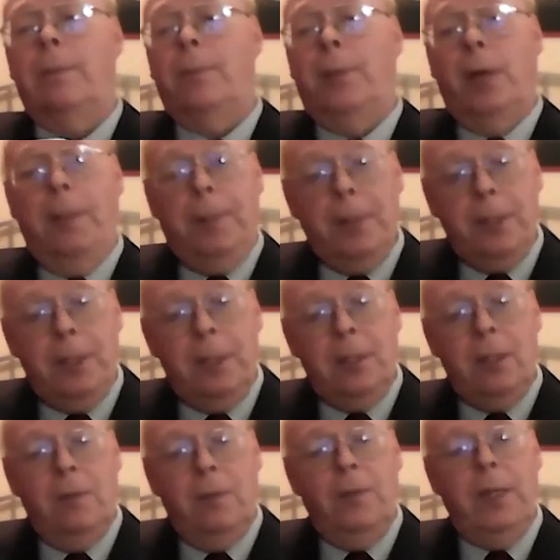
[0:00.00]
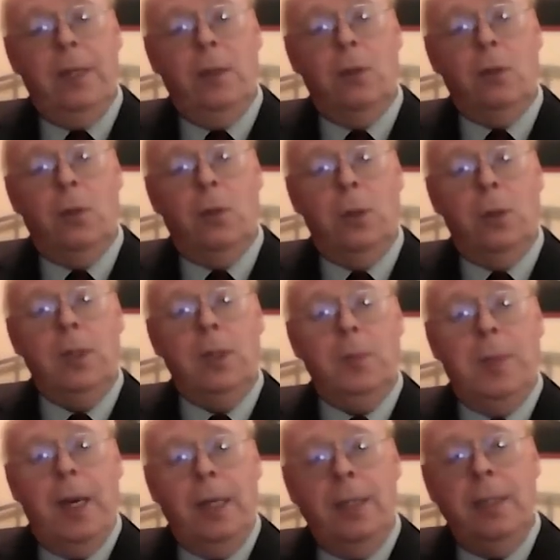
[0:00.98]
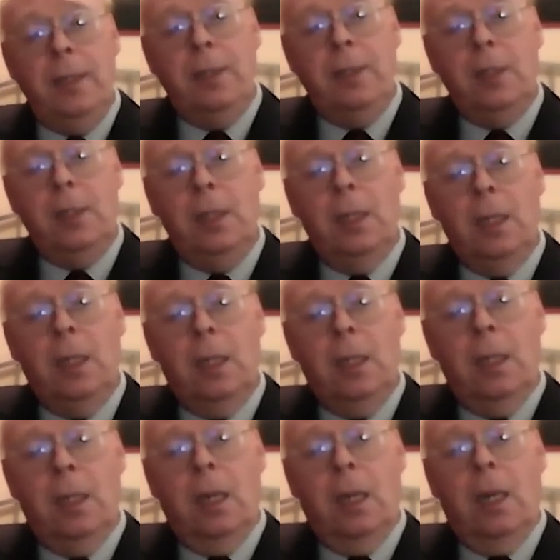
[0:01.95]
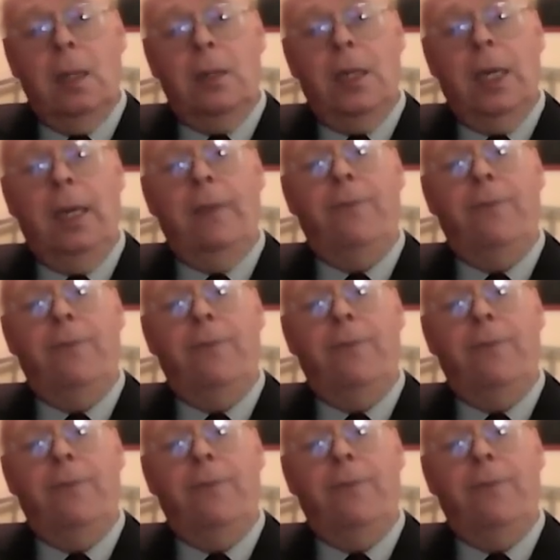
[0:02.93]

purposes of legal correspondence, the